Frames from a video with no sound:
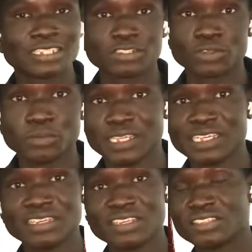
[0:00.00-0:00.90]
it to me.
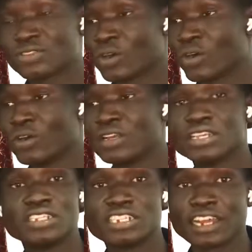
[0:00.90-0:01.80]
So,
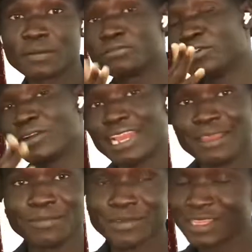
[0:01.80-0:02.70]
shout out to you guys.